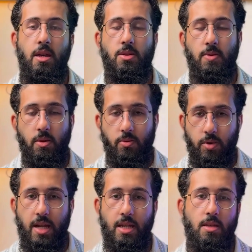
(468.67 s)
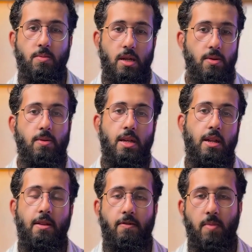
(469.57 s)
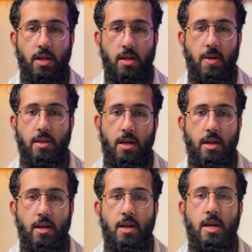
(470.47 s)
So we don't really need to be including any information about that here.